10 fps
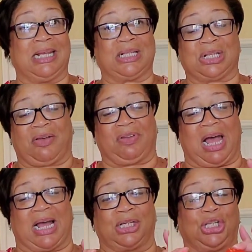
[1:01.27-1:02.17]
So I've
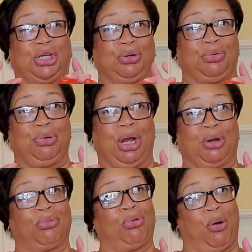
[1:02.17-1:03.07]
got 2
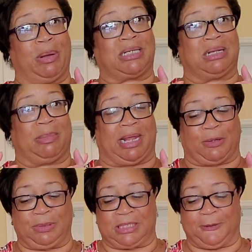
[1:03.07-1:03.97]
Roma
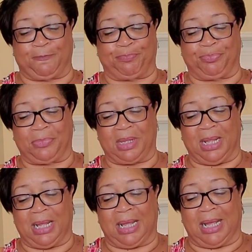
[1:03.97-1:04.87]
tomatoes,
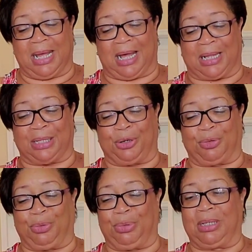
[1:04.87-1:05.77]
a
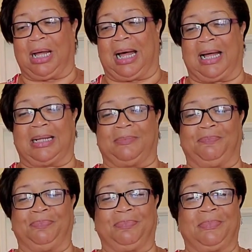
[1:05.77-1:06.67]
little
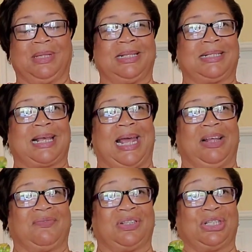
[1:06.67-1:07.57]
side
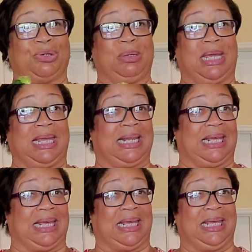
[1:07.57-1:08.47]
of
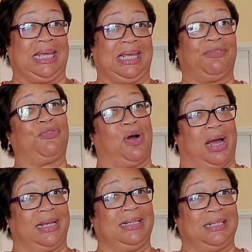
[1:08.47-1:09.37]
zucchini
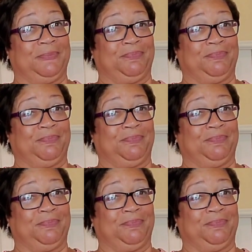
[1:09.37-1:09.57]
fries,